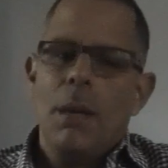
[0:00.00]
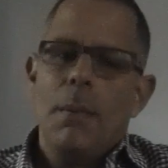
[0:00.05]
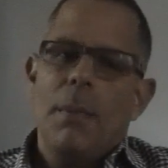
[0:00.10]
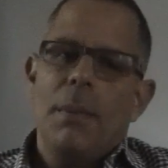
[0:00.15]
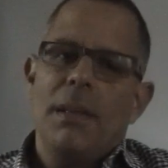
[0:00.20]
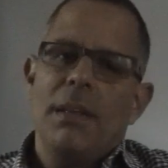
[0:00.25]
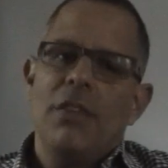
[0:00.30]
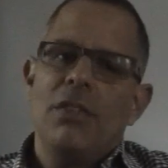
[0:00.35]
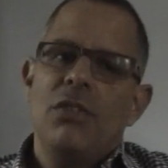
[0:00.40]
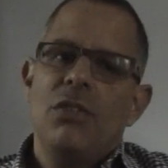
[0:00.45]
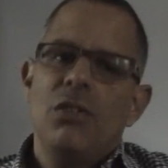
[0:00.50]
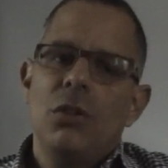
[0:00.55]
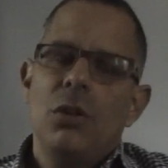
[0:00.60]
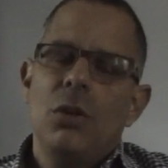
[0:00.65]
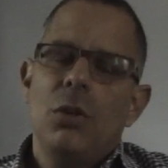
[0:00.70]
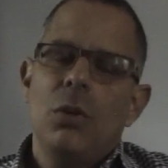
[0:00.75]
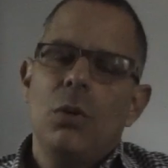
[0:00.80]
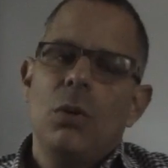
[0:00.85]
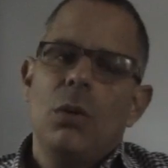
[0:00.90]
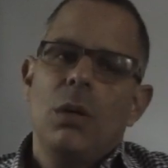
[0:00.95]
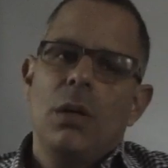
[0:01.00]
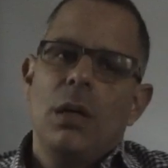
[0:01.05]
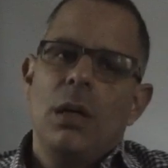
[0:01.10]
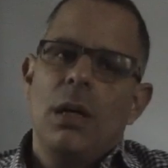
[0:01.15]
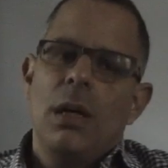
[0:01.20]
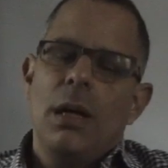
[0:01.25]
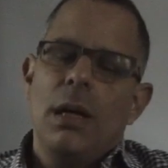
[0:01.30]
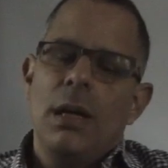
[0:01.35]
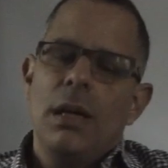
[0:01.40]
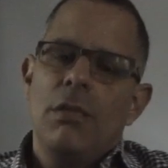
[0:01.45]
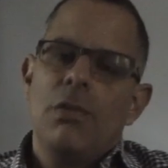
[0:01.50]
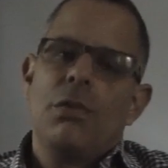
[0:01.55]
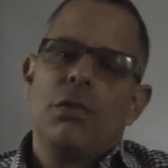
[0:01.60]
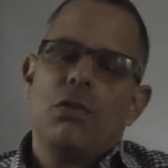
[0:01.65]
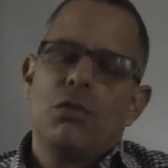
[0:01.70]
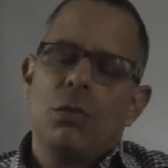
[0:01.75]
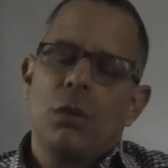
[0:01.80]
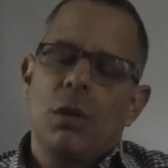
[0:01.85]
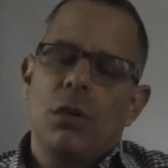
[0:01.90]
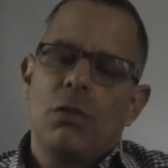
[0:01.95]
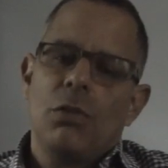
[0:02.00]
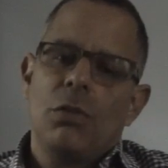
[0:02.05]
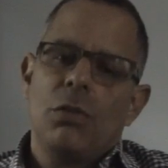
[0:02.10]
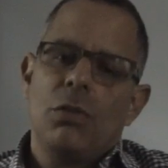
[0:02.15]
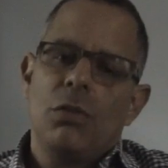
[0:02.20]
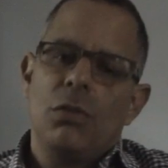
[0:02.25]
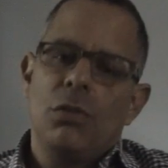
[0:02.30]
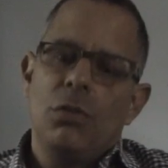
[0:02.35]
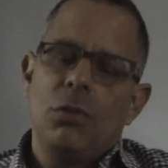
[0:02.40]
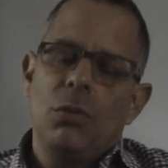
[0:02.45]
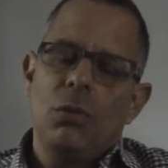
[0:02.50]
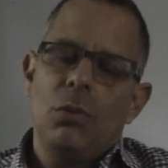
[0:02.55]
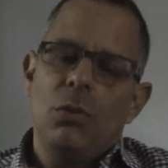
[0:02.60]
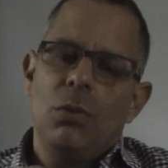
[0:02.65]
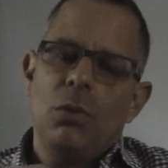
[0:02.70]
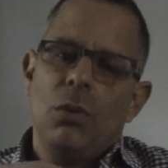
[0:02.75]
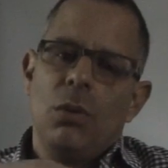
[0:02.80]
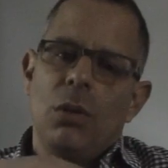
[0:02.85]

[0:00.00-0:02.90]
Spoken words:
but there's no infrastructure to